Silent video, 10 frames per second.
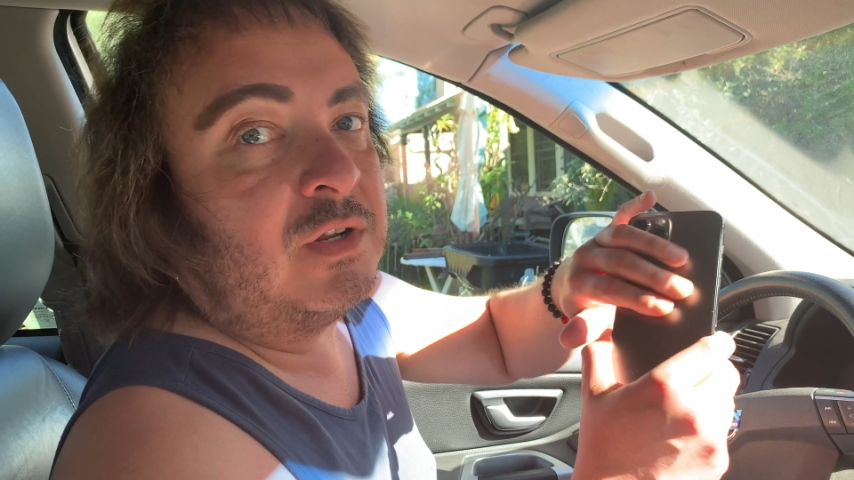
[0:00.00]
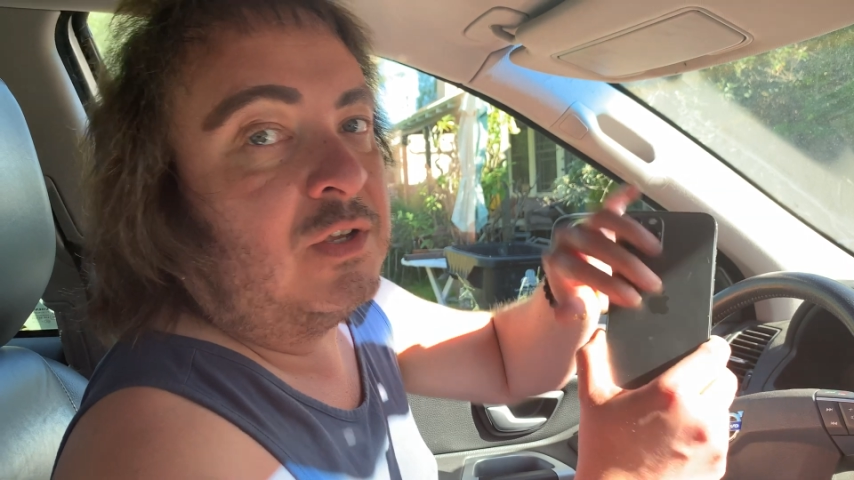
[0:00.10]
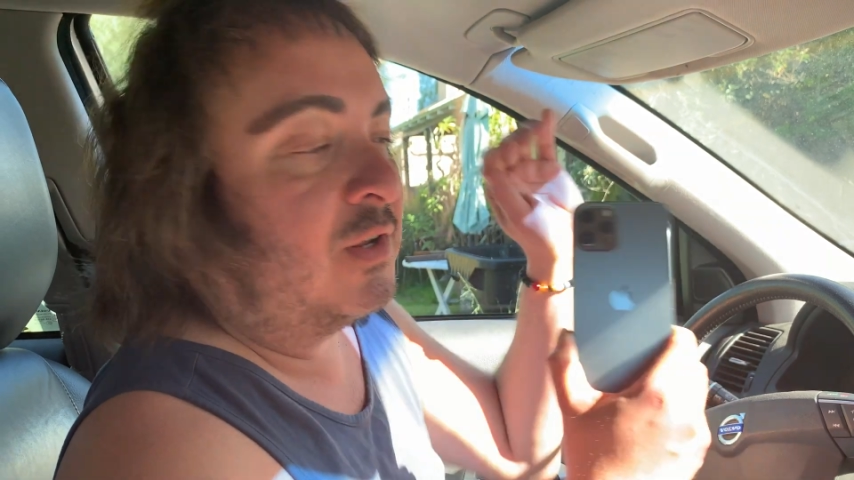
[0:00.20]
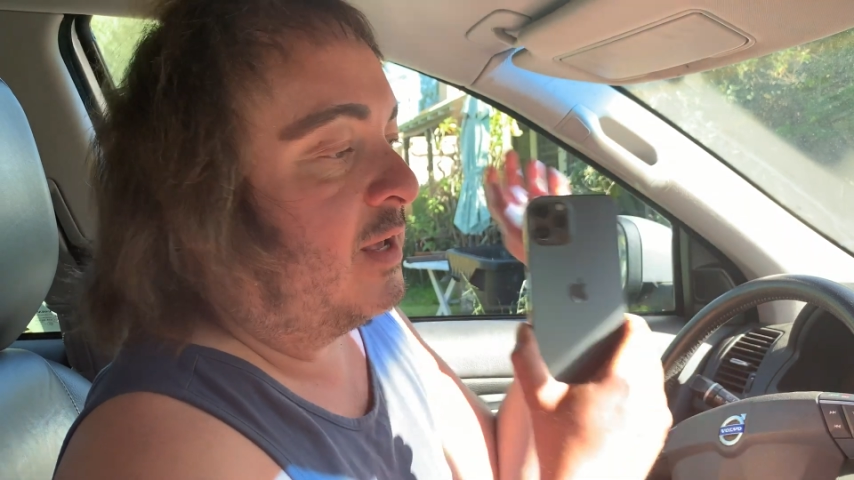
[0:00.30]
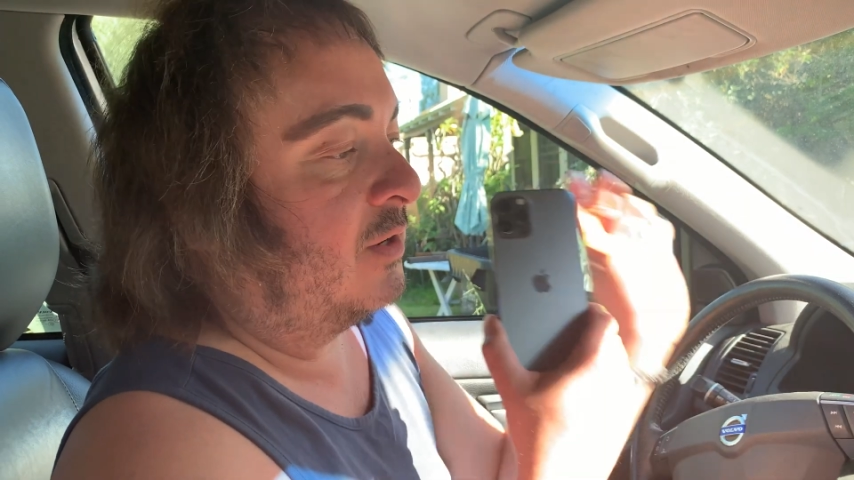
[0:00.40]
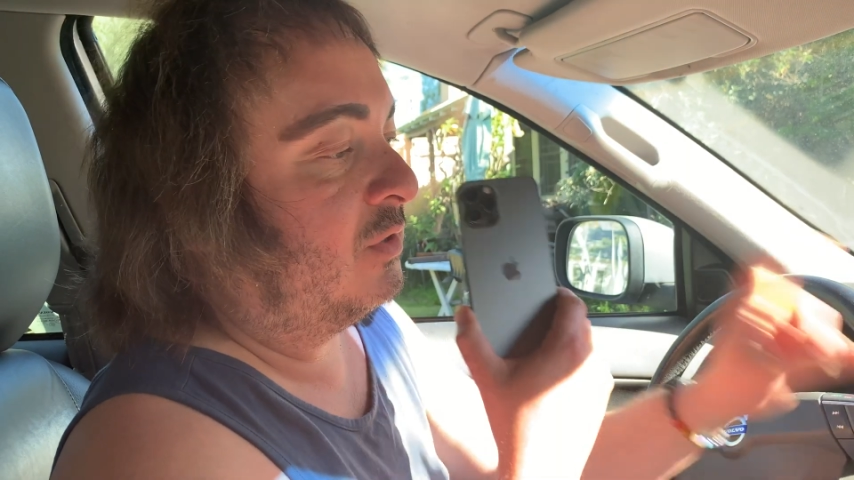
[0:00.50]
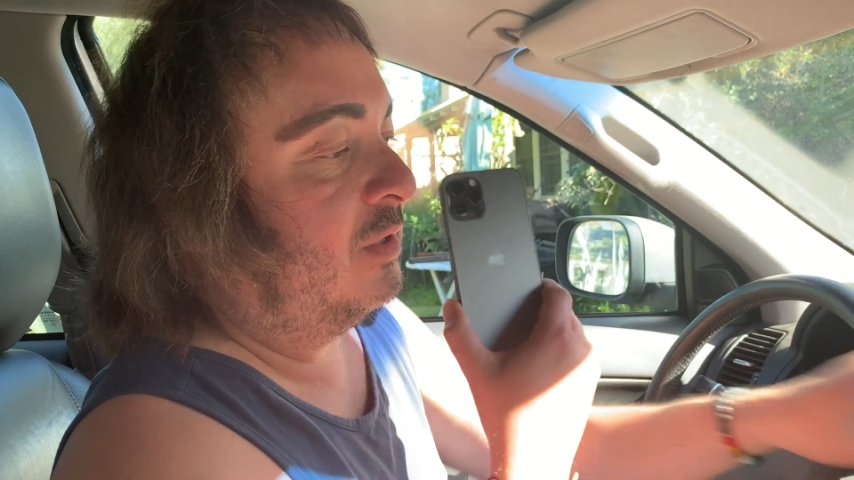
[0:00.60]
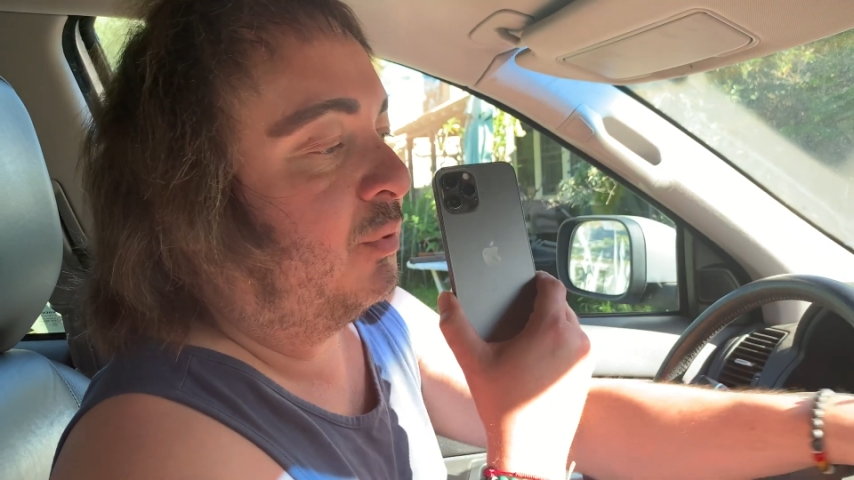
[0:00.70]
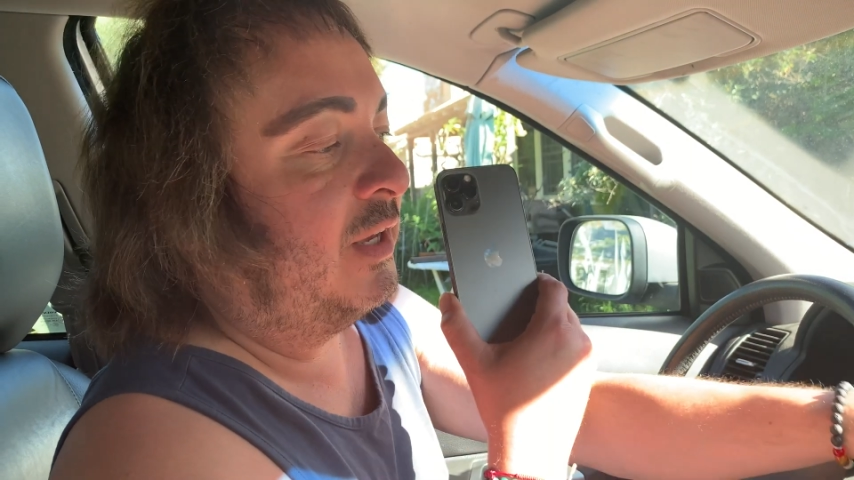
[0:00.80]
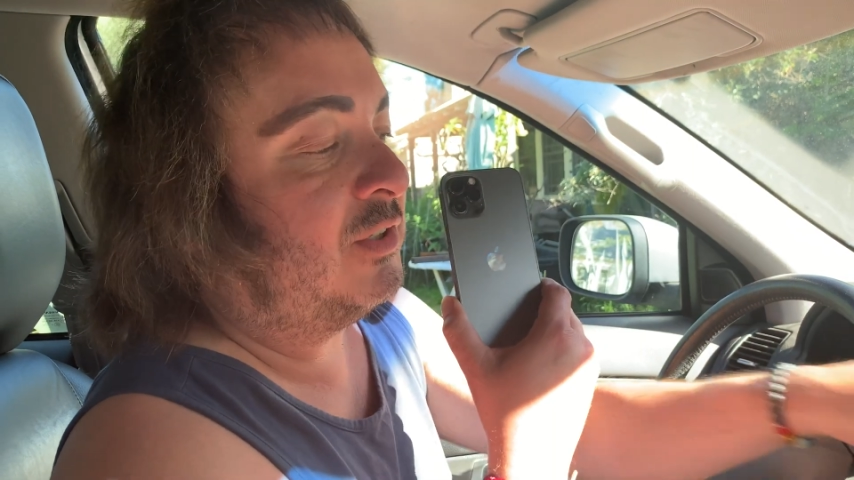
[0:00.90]
you can actually
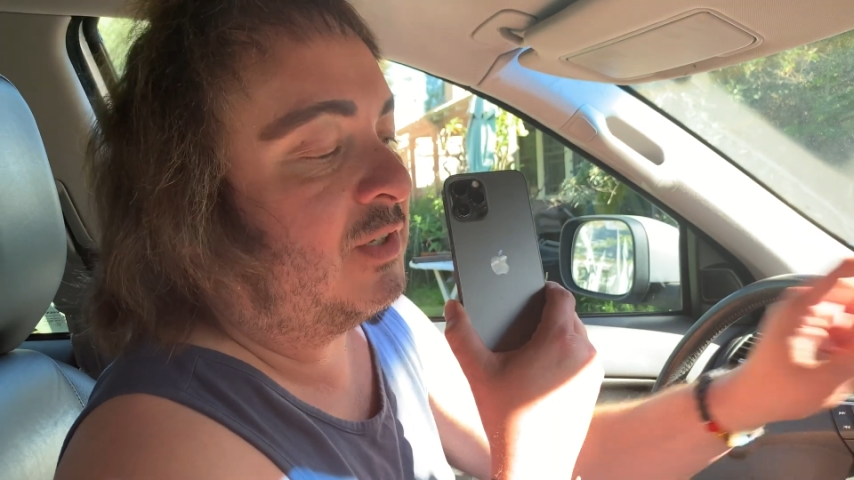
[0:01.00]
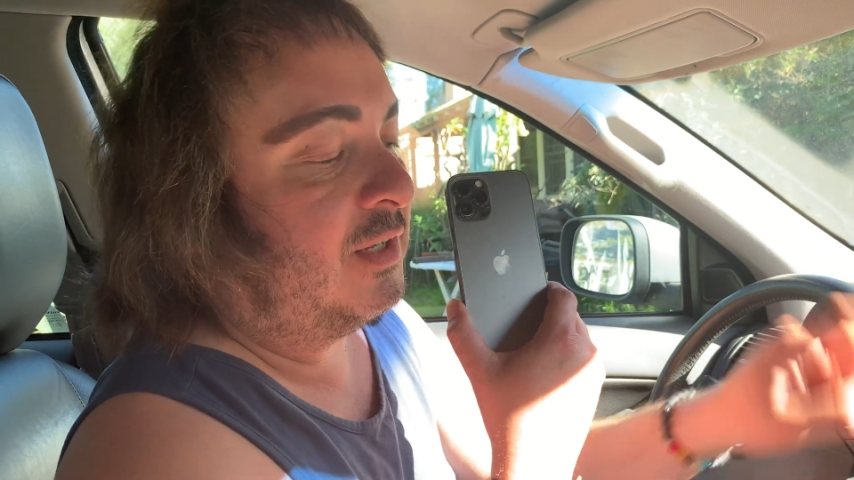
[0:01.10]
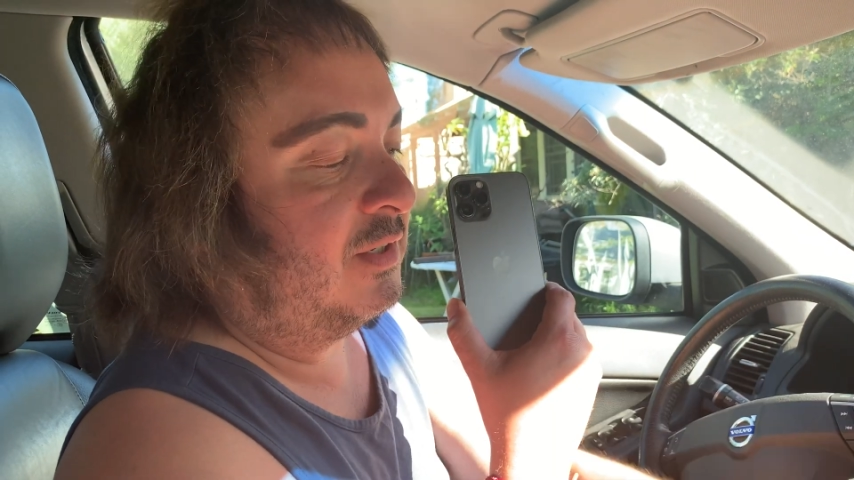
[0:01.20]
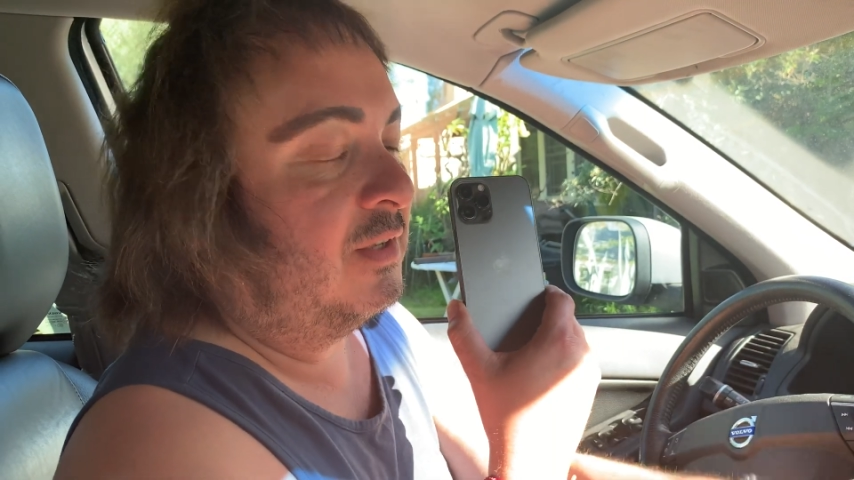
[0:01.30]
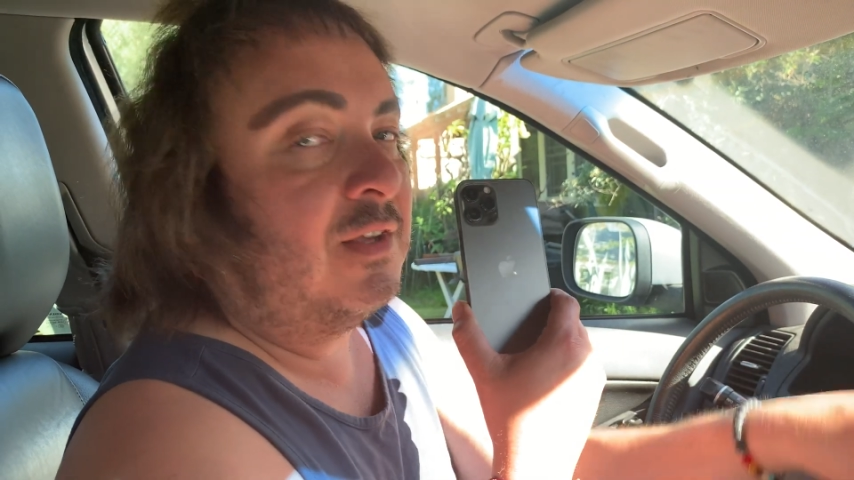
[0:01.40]
place it